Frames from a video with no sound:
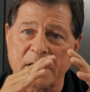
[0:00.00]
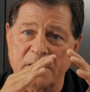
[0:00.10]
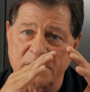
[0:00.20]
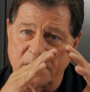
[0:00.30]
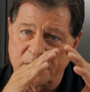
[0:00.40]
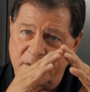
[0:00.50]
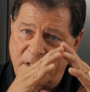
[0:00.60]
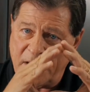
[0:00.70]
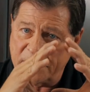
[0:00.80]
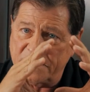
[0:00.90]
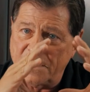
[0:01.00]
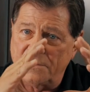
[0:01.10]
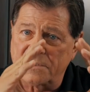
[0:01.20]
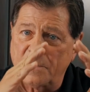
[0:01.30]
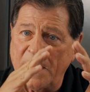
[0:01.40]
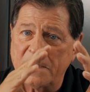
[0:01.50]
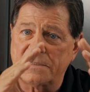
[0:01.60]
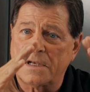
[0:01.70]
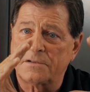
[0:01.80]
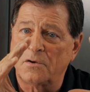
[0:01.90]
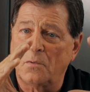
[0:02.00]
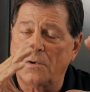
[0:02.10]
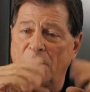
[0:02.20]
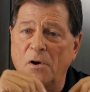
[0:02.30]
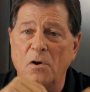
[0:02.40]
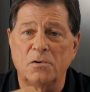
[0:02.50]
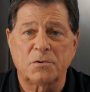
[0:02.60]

because as the air expands, it has nowhere to go,